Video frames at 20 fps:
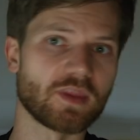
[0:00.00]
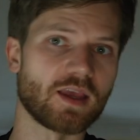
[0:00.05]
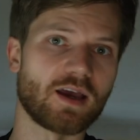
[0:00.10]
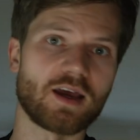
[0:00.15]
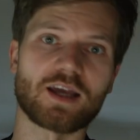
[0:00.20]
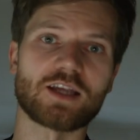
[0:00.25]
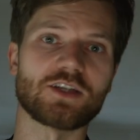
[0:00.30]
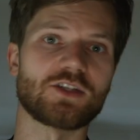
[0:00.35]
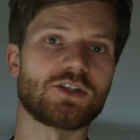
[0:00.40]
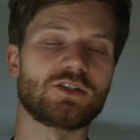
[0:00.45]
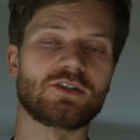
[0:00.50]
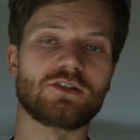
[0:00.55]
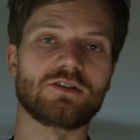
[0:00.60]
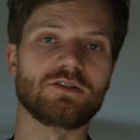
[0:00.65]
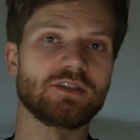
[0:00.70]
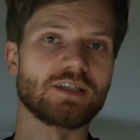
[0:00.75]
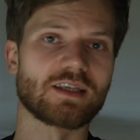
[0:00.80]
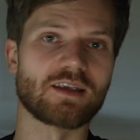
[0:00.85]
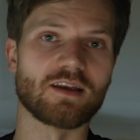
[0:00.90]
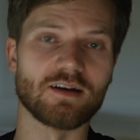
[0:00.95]
I
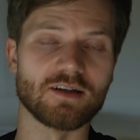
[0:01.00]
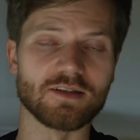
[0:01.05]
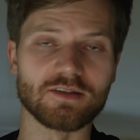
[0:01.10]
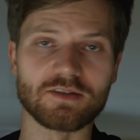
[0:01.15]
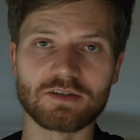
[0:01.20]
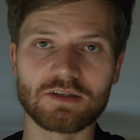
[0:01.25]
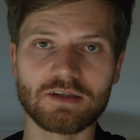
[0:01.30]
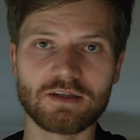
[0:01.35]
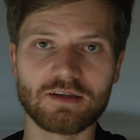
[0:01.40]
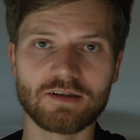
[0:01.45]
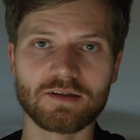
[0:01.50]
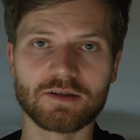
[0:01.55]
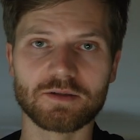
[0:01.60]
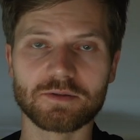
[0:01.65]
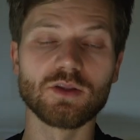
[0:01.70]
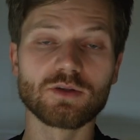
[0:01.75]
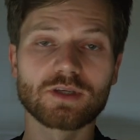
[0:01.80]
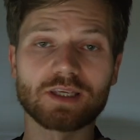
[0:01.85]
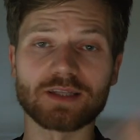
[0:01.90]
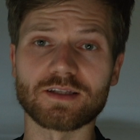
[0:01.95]
surely can't.
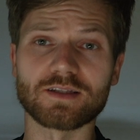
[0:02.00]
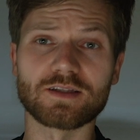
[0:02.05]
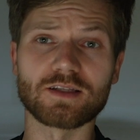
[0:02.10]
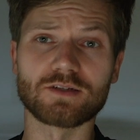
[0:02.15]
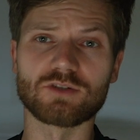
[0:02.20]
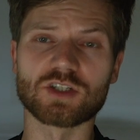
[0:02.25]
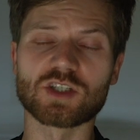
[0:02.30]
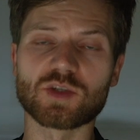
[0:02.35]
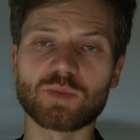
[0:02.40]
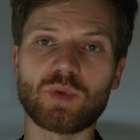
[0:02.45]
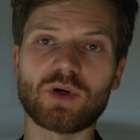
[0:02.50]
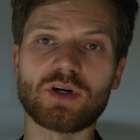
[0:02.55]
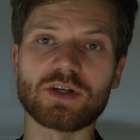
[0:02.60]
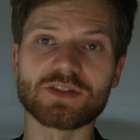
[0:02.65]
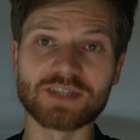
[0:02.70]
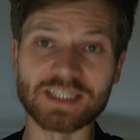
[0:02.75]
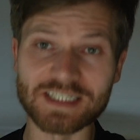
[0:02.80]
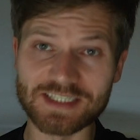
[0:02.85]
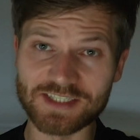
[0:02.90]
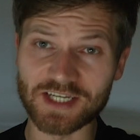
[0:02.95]
Looking at the
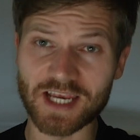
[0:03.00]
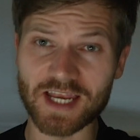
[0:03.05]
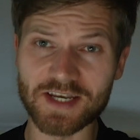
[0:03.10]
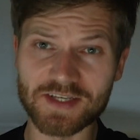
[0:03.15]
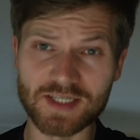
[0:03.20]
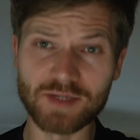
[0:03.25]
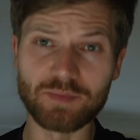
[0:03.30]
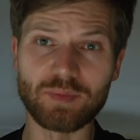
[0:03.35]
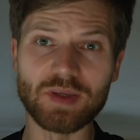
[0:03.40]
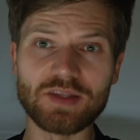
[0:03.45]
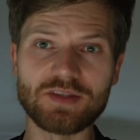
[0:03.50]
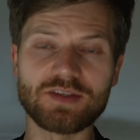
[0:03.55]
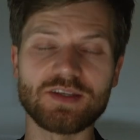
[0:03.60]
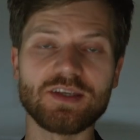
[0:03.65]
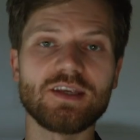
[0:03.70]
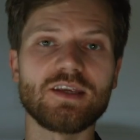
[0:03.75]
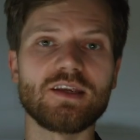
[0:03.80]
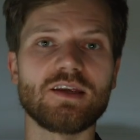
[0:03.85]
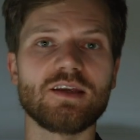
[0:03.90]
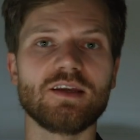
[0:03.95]
response that Chat
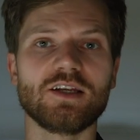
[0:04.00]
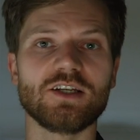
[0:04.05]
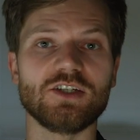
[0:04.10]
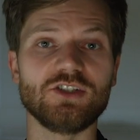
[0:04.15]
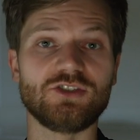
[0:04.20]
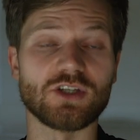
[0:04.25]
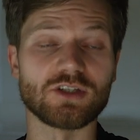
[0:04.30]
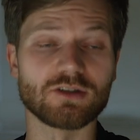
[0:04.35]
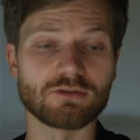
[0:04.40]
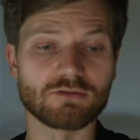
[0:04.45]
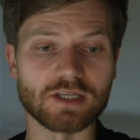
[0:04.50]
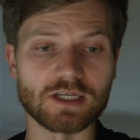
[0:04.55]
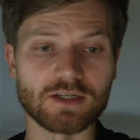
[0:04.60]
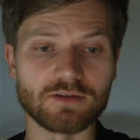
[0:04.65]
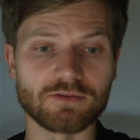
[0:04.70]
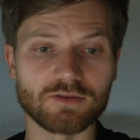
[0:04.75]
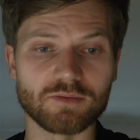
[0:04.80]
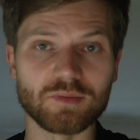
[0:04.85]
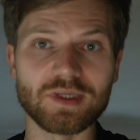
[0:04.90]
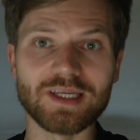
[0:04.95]
GPT
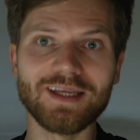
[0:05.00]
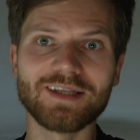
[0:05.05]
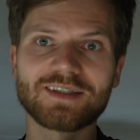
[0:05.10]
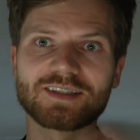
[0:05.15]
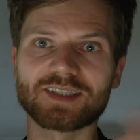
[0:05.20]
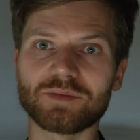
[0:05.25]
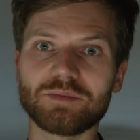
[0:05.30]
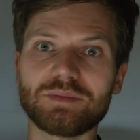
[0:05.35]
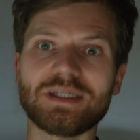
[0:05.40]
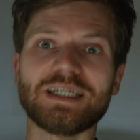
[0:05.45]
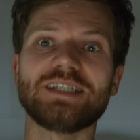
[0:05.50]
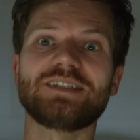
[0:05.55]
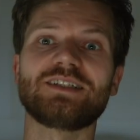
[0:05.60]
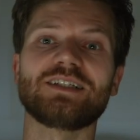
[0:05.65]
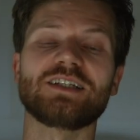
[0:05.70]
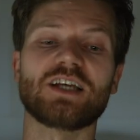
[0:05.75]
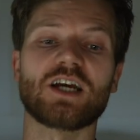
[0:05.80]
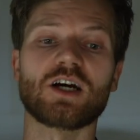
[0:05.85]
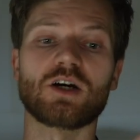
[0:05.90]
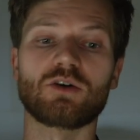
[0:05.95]
generated for me, it's
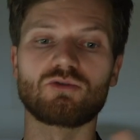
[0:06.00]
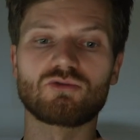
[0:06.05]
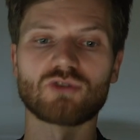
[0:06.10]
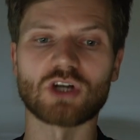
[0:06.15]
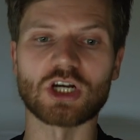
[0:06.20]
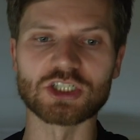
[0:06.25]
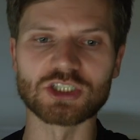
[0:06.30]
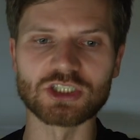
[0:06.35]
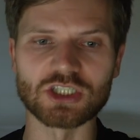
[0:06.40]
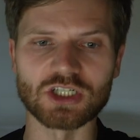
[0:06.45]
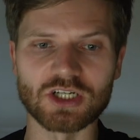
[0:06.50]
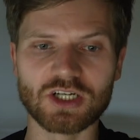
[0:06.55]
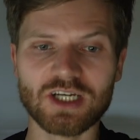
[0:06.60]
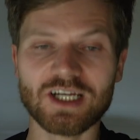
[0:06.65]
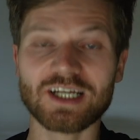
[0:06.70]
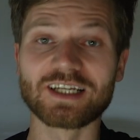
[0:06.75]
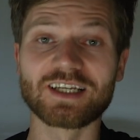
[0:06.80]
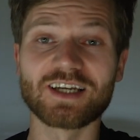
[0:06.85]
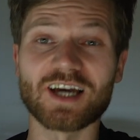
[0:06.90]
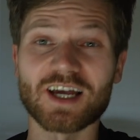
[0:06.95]
amazing how Russia
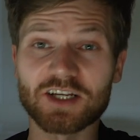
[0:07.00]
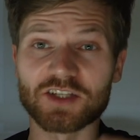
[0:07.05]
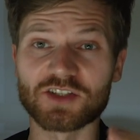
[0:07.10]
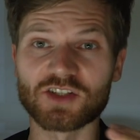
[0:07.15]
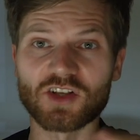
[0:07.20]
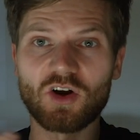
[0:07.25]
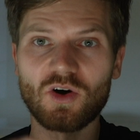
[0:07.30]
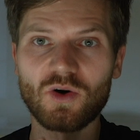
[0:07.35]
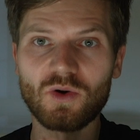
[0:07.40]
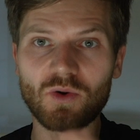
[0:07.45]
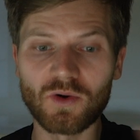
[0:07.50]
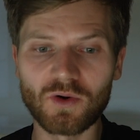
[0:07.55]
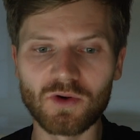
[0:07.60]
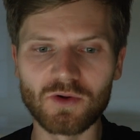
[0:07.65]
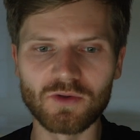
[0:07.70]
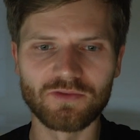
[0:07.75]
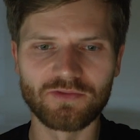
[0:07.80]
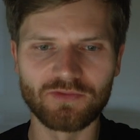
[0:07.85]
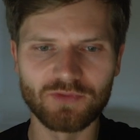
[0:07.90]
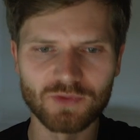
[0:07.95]
got us
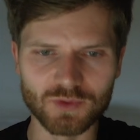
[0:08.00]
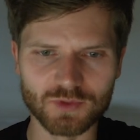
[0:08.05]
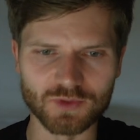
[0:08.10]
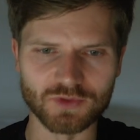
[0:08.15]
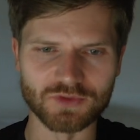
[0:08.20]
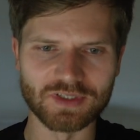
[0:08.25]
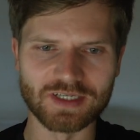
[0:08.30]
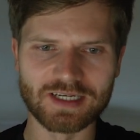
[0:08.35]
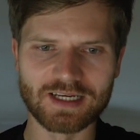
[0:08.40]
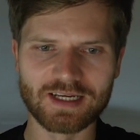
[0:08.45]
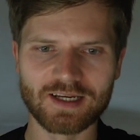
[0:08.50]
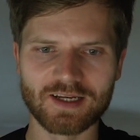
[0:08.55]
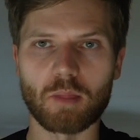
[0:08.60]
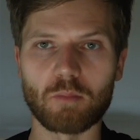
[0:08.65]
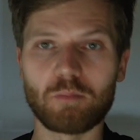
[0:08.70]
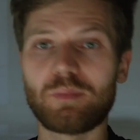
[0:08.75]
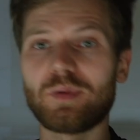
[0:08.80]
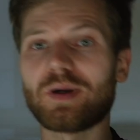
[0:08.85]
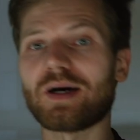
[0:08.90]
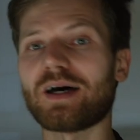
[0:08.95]
all fooled.
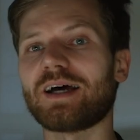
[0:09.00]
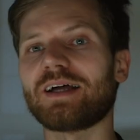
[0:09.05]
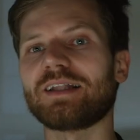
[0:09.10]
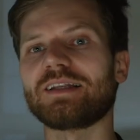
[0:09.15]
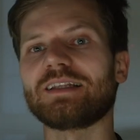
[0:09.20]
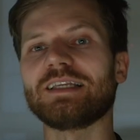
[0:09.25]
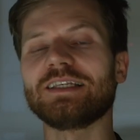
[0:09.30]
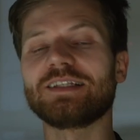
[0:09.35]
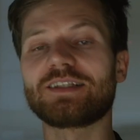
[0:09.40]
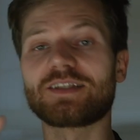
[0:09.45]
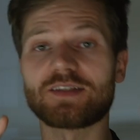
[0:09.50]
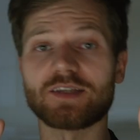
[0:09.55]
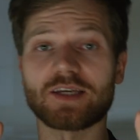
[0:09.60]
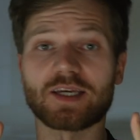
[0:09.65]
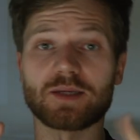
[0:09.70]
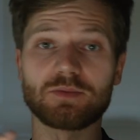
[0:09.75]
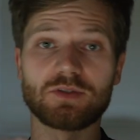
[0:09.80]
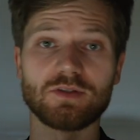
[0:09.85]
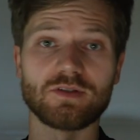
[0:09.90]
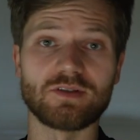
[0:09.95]
But it's
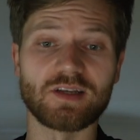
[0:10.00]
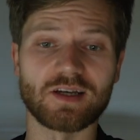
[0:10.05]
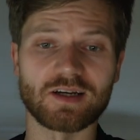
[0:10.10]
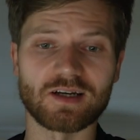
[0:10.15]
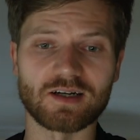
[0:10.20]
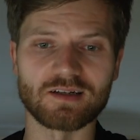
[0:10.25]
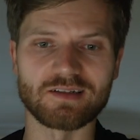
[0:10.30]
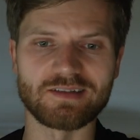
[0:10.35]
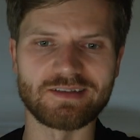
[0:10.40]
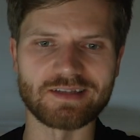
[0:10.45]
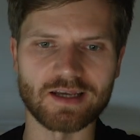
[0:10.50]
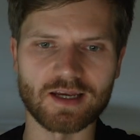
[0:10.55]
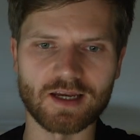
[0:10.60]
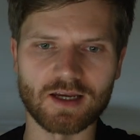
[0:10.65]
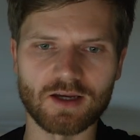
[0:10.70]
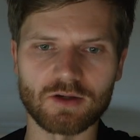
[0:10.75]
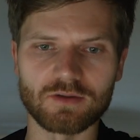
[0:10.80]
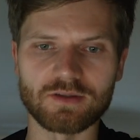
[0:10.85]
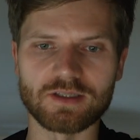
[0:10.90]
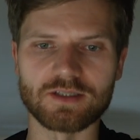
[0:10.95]
time to tear
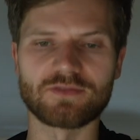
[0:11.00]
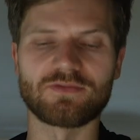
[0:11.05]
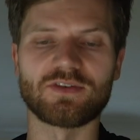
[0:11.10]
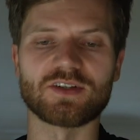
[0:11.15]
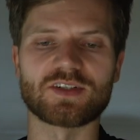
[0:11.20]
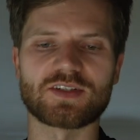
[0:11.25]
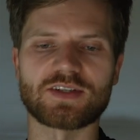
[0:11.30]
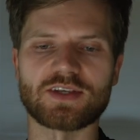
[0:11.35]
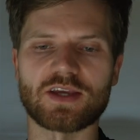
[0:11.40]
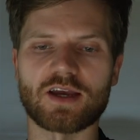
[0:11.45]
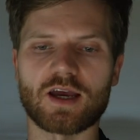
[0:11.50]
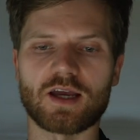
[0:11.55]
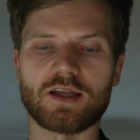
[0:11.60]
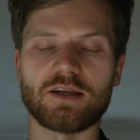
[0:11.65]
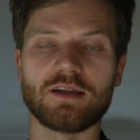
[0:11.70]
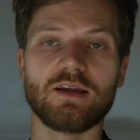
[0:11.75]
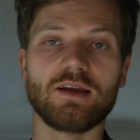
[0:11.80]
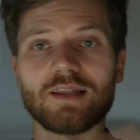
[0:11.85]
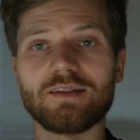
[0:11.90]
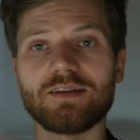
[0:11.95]
down its
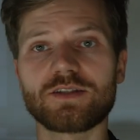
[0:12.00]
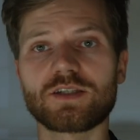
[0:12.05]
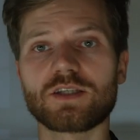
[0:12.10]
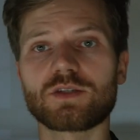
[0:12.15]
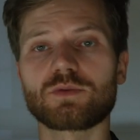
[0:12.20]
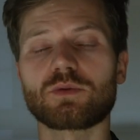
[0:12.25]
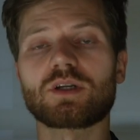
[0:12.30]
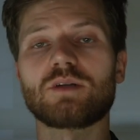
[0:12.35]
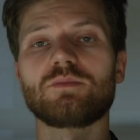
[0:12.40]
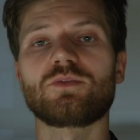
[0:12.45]
facade, and this is what